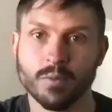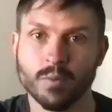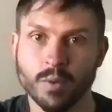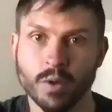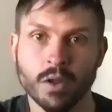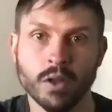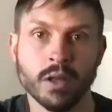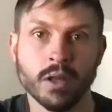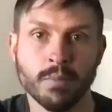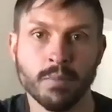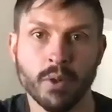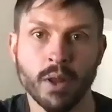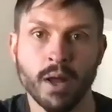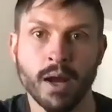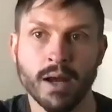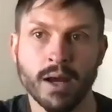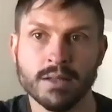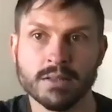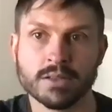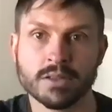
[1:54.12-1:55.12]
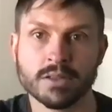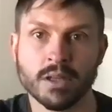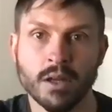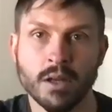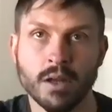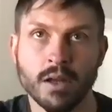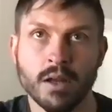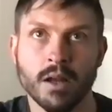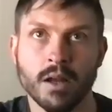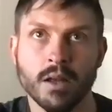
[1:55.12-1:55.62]
really applies
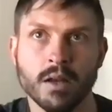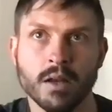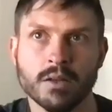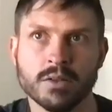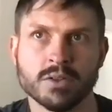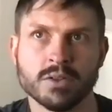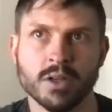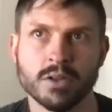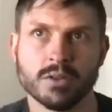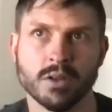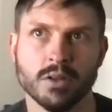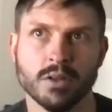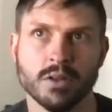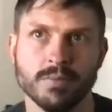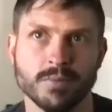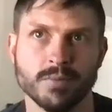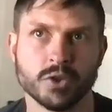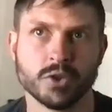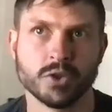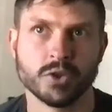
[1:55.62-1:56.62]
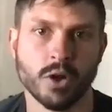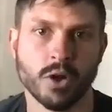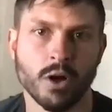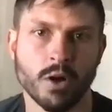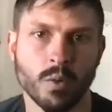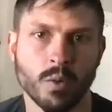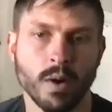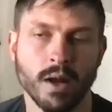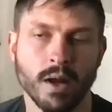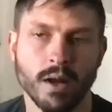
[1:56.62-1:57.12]
in such a
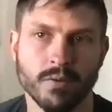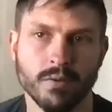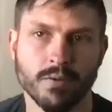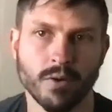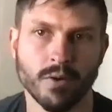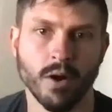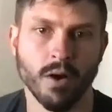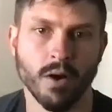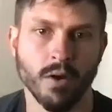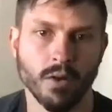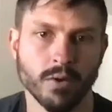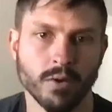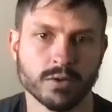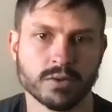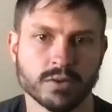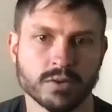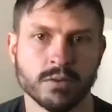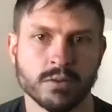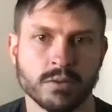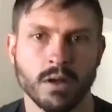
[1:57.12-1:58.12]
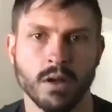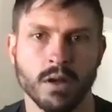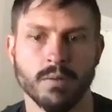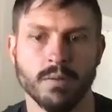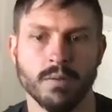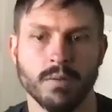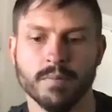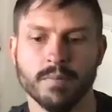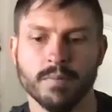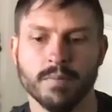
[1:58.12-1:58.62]
strong way for all those
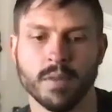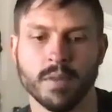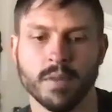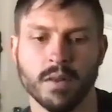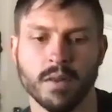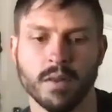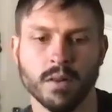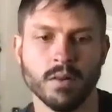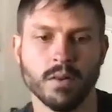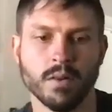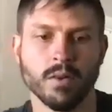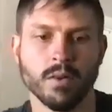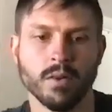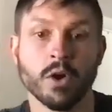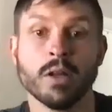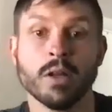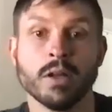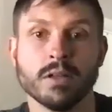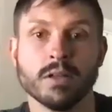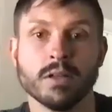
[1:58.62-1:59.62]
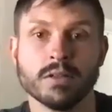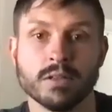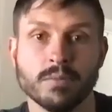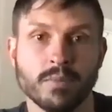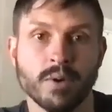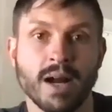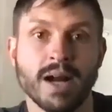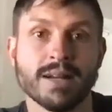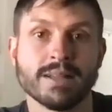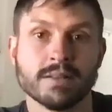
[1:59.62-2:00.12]
learnings
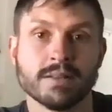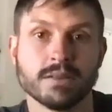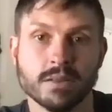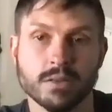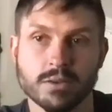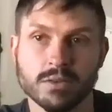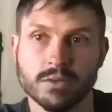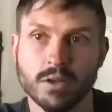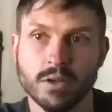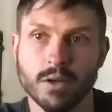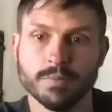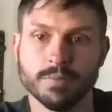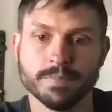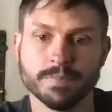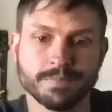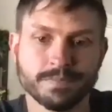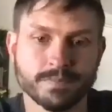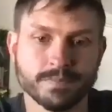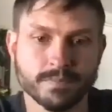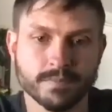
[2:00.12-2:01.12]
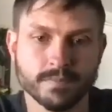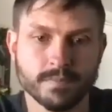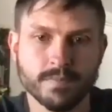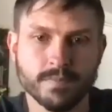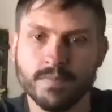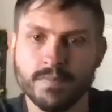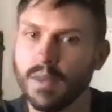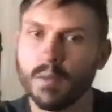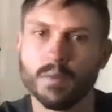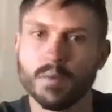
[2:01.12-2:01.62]
and practices. So
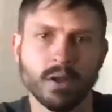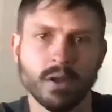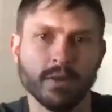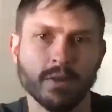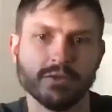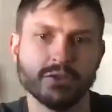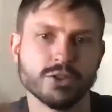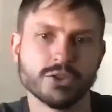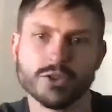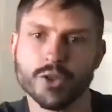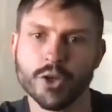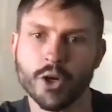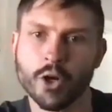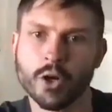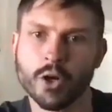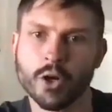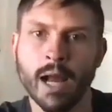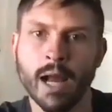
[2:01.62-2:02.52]
I'd love to just nerd